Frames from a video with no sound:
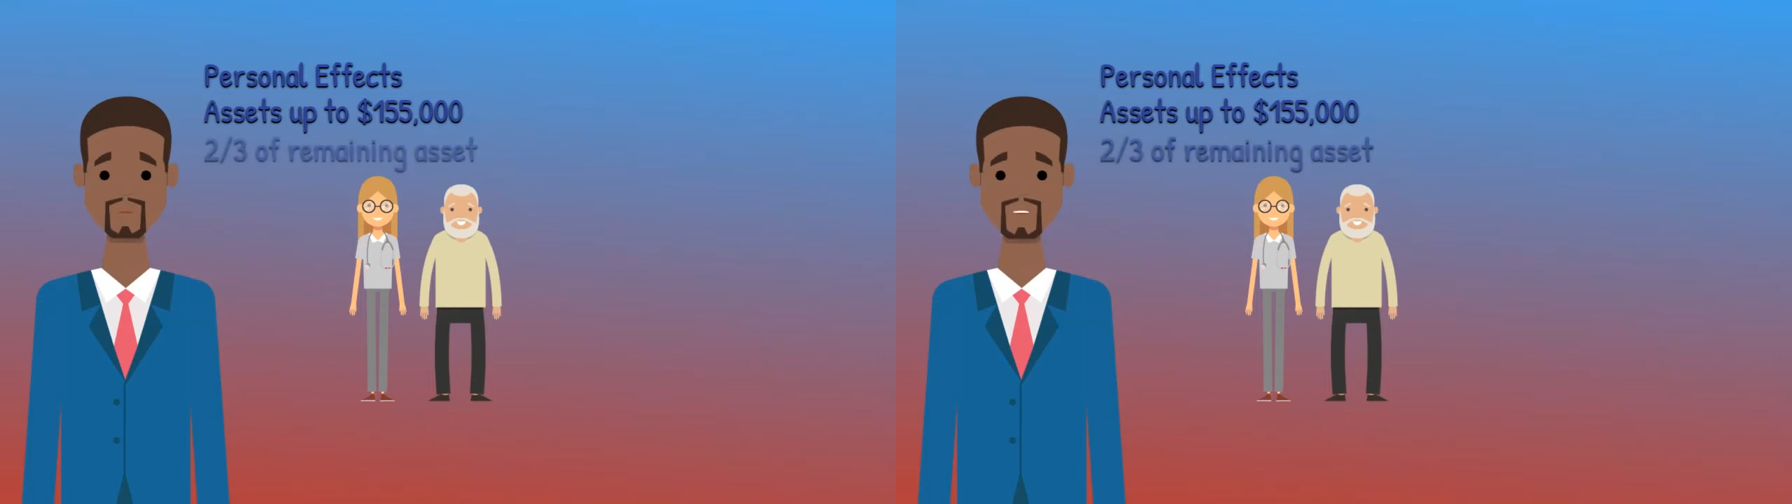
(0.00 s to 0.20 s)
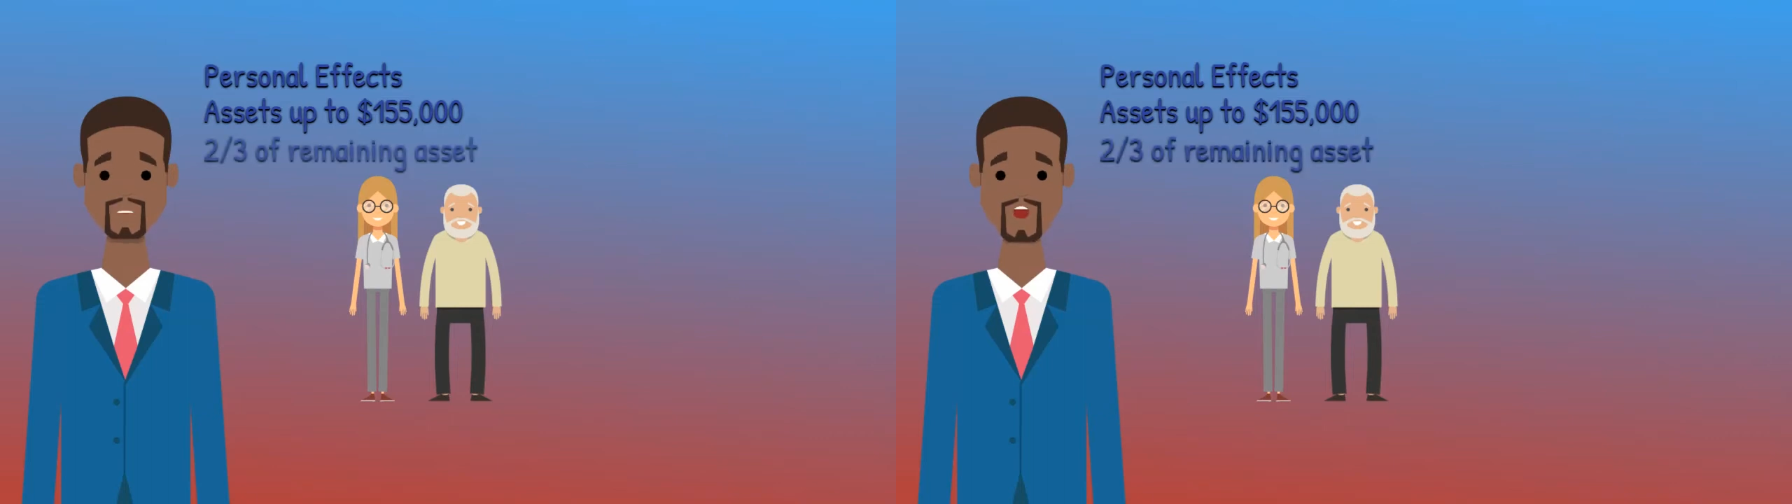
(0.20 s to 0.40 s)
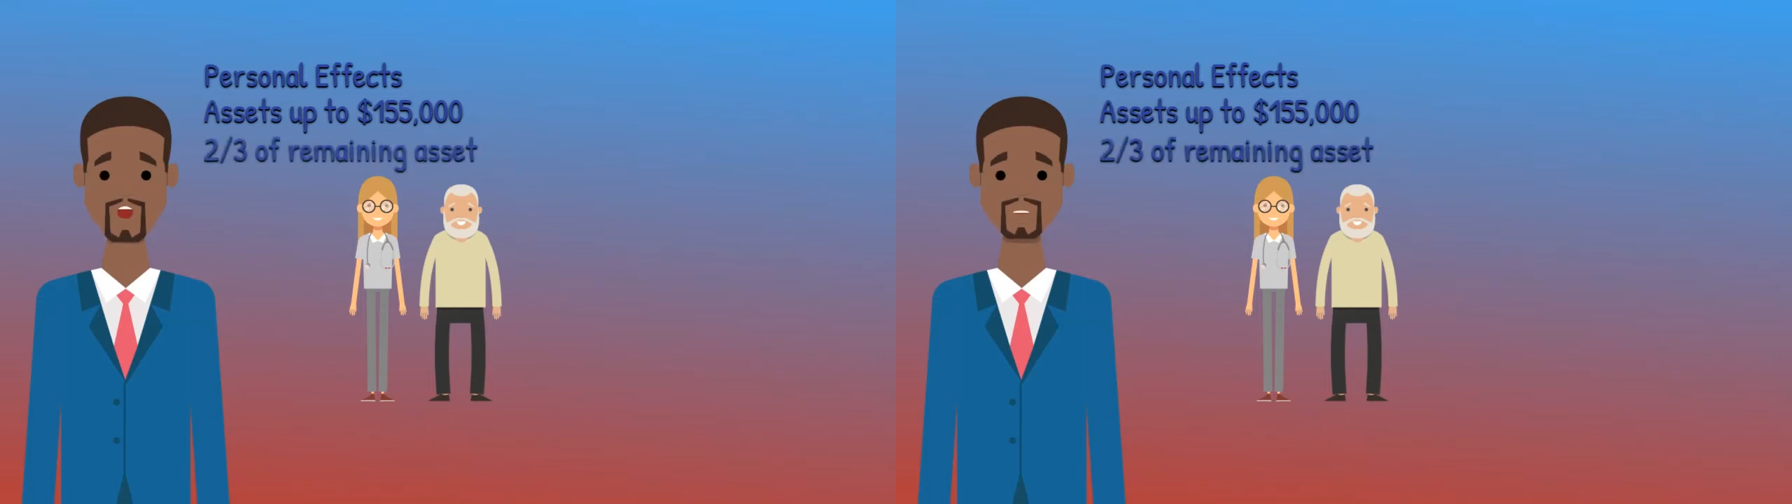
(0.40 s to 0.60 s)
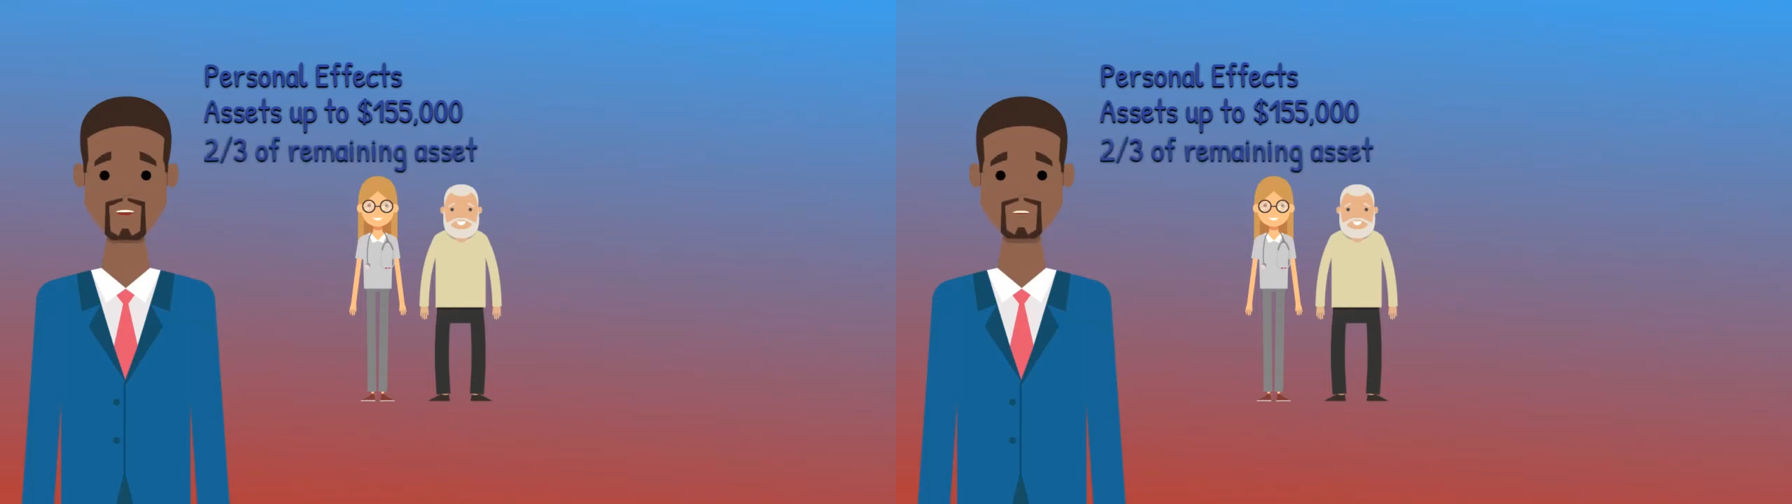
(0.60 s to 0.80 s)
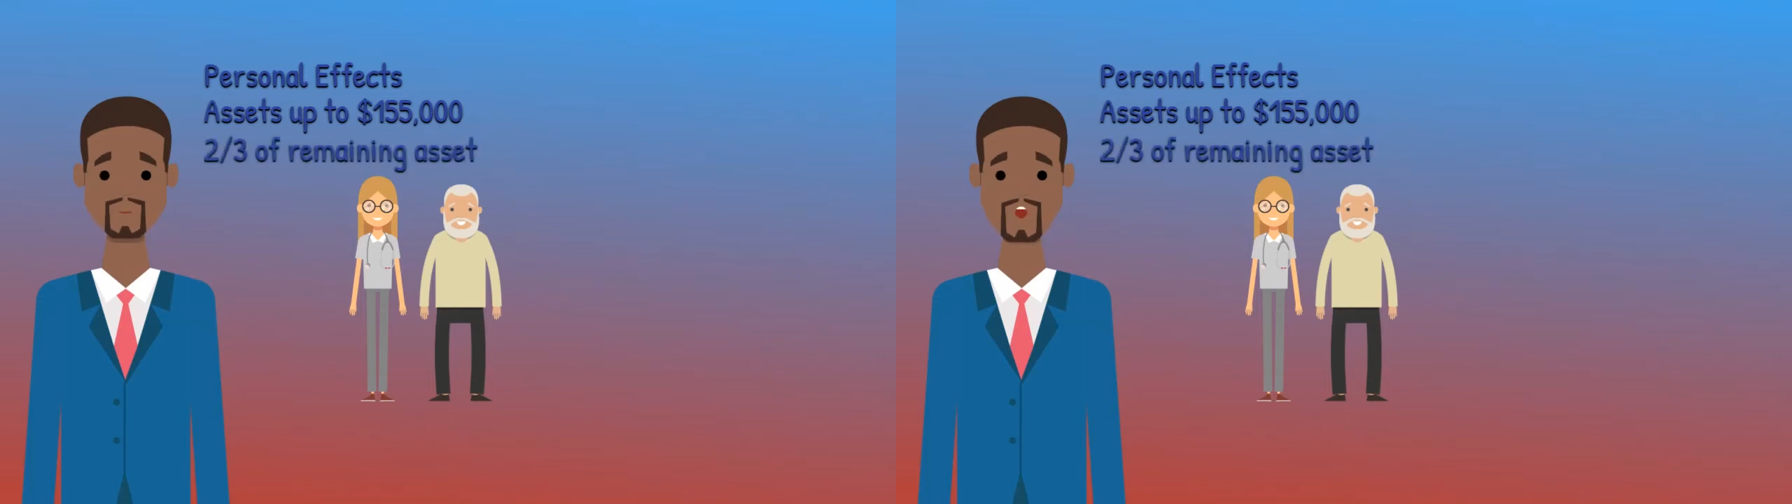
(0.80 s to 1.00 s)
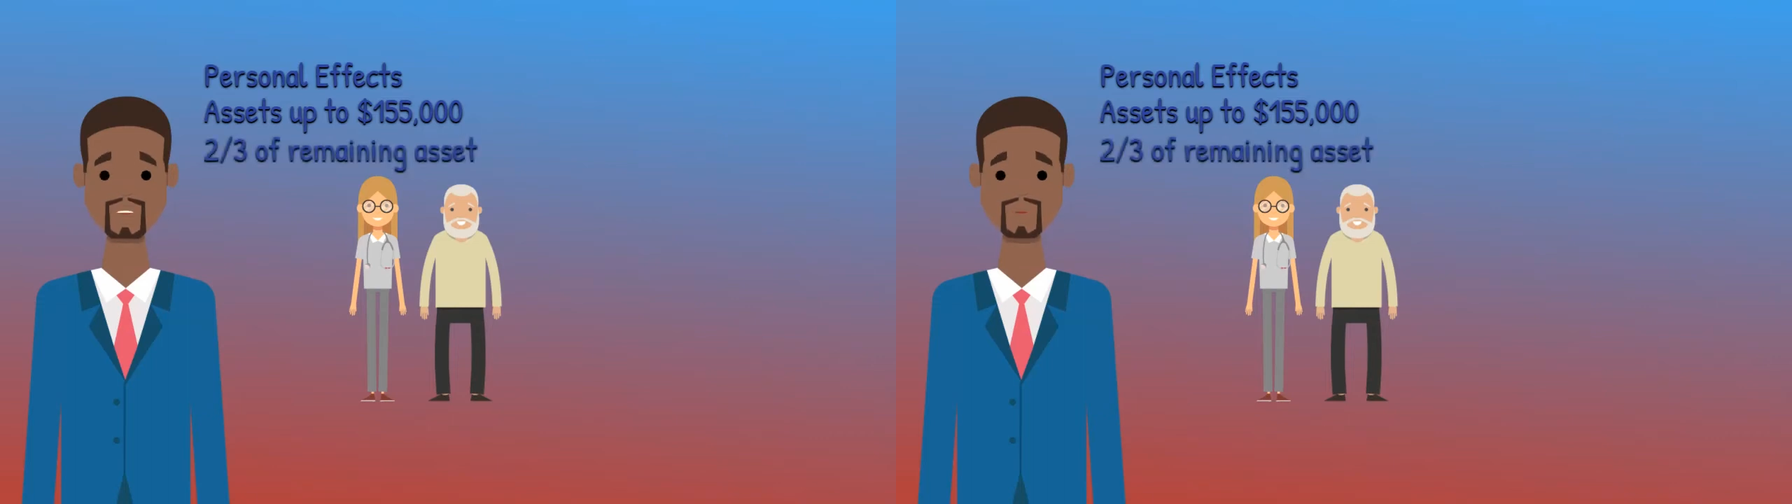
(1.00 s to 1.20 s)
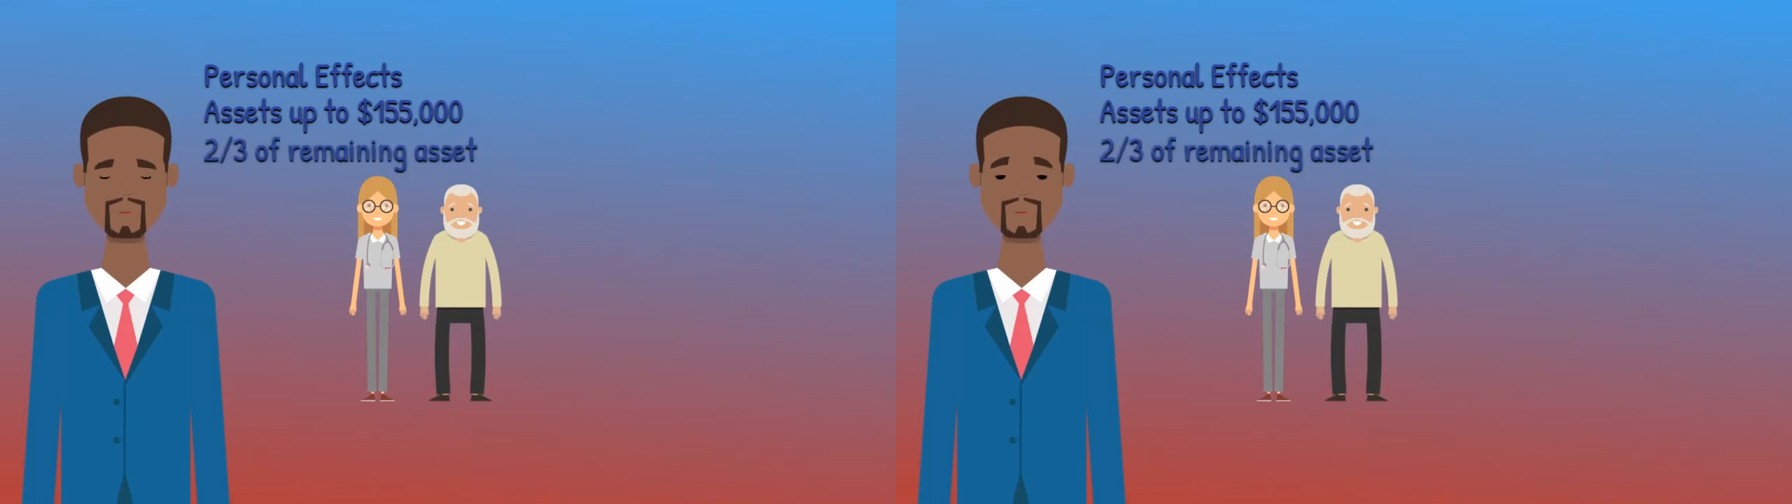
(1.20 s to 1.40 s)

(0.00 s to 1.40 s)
of whatever is left,